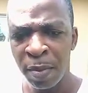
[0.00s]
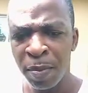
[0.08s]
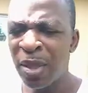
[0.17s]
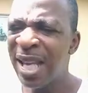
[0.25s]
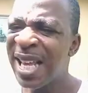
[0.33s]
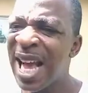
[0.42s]

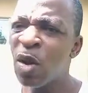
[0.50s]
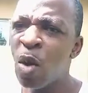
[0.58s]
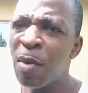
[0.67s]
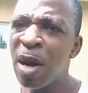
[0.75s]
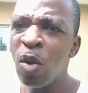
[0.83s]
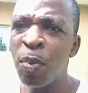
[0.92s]
But they can't
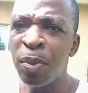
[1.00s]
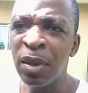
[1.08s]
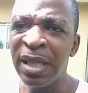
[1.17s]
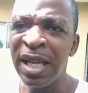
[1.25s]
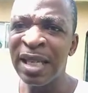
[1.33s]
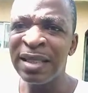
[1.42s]
come out
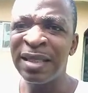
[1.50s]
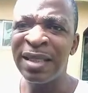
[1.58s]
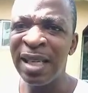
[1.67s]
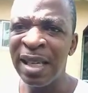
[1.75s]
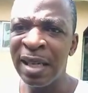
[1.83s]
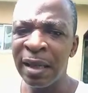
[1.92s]
openly and
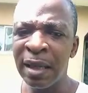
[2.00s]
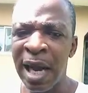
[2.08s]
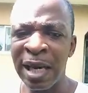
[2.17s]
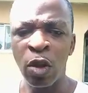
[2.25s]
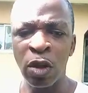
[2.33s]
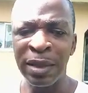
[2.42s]
say
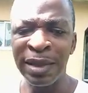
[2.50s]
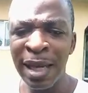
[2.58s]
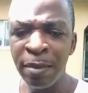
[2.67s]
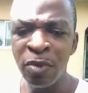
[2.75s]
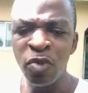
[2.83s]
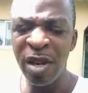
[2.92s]
and
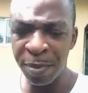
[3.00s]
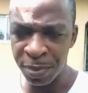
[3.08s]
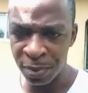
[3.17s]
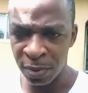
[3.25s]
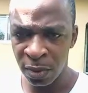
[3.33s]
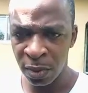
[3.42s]
condemn rape.
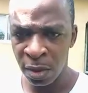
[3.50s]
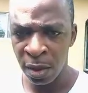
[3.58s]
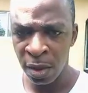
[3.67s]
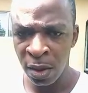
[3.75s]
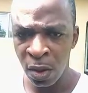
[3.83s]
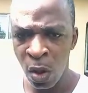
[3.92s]

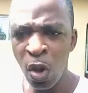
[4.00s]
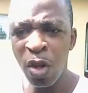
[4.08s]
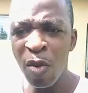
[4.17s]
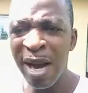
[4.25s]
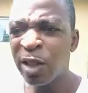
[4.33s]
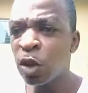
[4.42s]

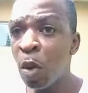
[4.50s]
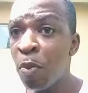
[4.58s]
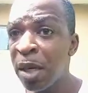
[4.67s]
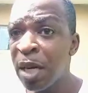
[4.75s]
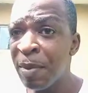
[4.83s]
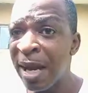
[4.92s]
Otherwise,
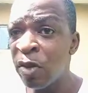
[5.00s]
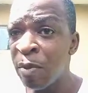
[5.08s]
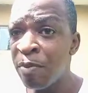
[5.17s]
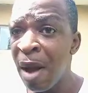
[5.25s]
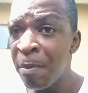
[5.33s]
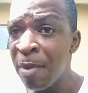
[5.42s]
somebody might
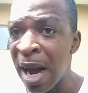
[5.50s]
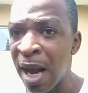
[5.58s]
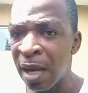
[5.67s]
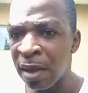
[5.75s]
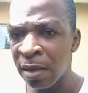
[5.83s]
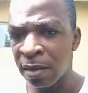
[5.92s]
remember
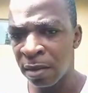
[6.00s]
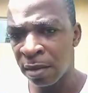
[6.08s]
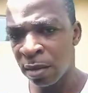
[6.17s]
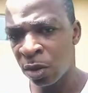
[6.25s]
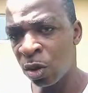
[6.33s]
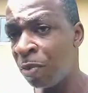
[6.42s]

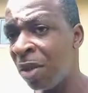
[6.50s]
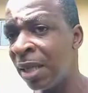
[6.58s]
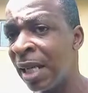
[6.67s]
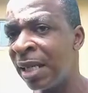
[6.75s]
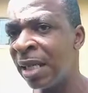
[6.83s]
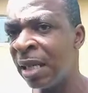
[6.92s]
something
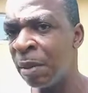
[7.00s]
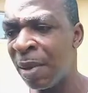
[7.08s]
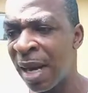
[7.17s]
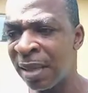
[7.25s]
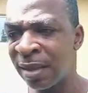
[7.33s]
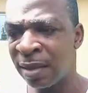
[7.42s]
they did in the
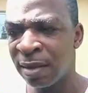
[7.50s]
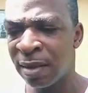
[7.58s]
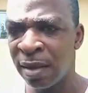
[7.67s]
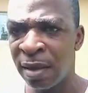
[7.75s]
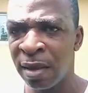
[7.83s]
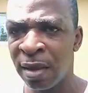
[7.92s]
past.
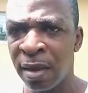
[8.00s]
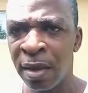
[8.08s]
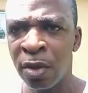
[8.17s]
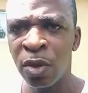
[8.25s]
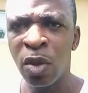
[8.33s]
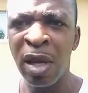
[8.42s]

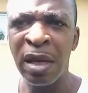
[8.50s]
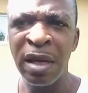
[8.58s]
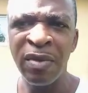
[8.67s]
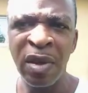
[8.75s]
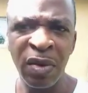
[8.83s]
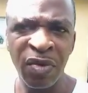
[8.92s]
So they're
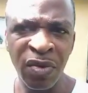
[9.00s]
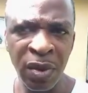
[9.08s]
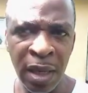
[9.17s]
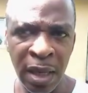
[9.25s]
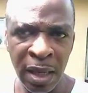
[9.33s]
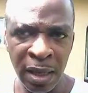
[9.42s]
living in
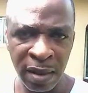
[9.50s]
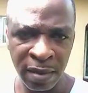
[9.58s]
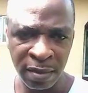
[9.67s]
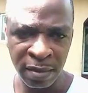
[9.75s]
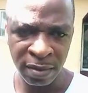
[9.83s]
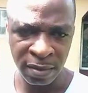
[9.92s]
fear.
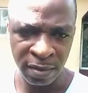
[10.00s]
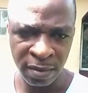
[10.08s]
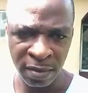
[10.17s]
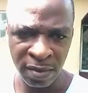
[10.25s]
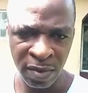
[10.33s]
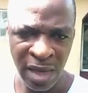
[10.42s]

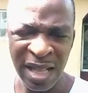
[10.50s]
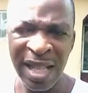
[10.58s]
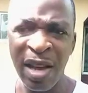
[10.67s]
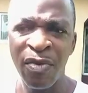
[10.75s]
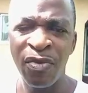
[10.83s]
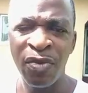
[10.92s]
And
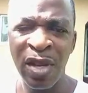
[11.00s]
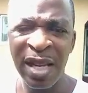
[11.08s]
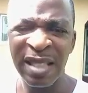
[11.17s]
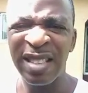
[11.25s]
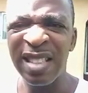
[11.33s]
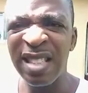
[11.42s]
that fear
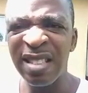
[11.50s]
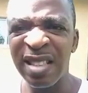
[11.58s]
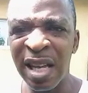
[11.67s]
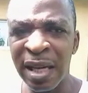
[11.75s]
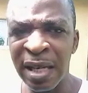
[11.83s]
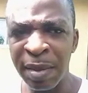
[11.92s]
seals
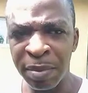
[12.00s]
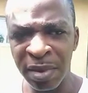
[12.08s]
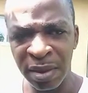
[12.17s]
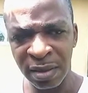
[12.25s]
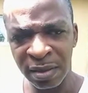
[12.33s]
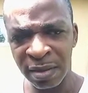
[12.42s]
their
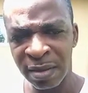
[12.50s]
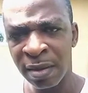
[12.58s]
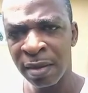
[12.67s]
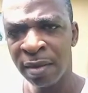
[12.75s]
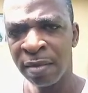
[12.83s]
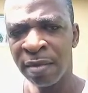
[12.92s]
lips
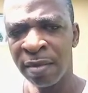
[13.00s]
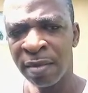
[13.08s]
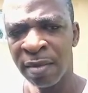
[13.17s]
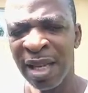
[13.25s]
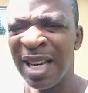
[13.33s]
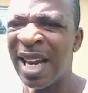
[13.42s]

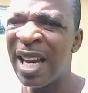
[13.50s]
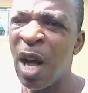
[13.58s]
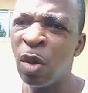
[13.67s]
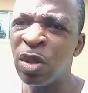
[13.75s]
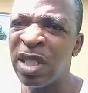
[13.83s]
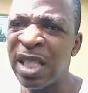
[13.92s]
and
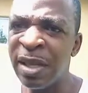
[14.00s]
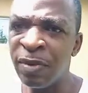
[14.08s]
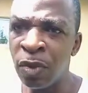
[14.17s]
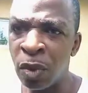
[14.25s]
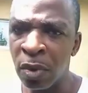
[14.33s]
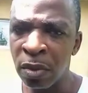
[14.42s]
allows evil